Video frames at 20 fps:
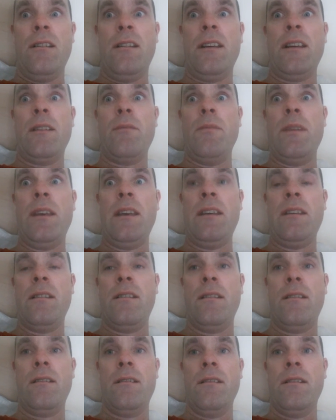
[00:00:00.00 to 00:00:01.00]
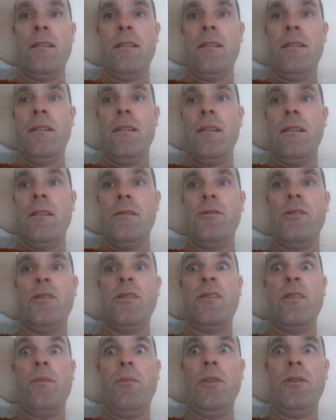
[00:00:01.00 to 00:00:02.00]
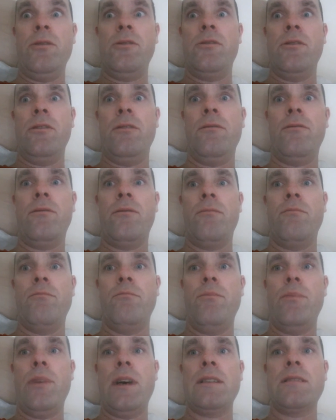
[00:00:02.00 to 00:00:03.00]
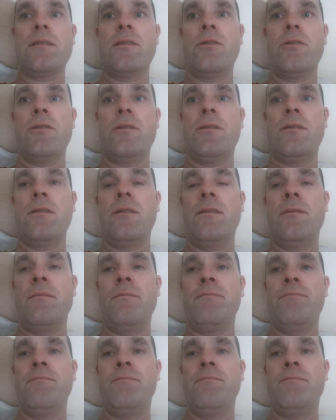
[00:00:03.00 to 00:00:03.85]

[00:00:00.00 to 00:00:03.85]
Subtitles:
like me, just a bunch of bastards.